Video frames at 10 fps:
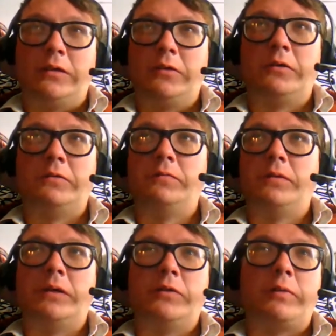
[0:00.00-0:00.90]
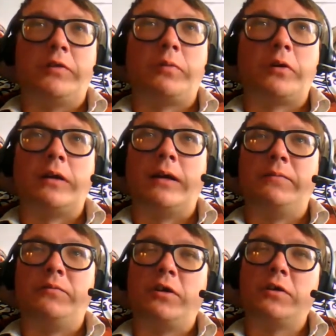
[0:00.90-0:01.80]
don't know uh, the rest of our
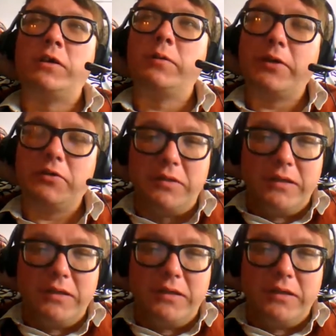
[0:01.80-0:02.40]
lives talking about,